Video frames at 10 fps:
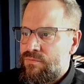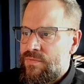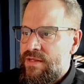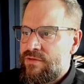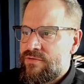
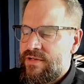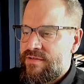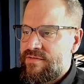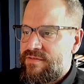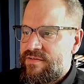either
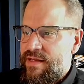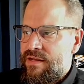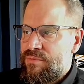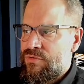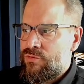in
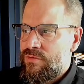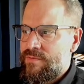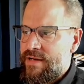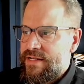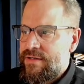setup or
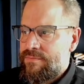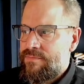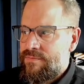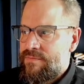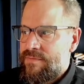running.
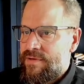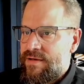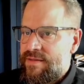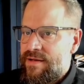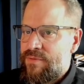
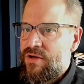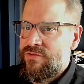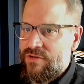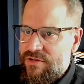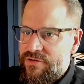And then I'm
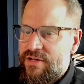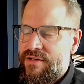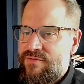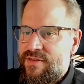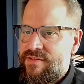also going to create an
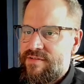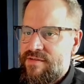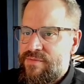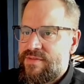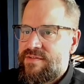event that says
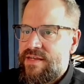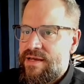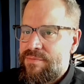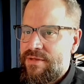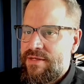I'm in
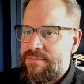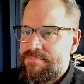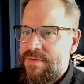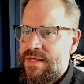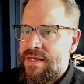CIP.
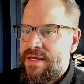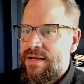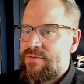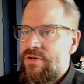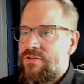
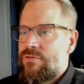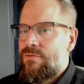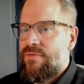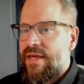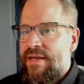And I want to
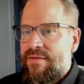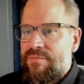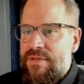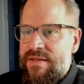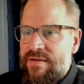do that
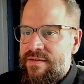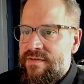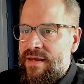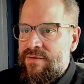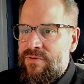because
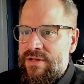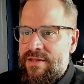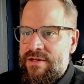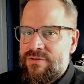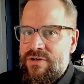I want
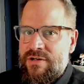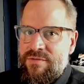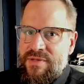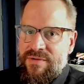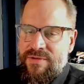later on to
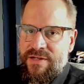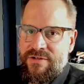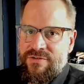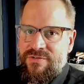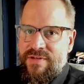be able to
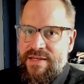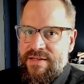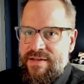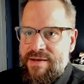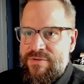
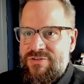understand how much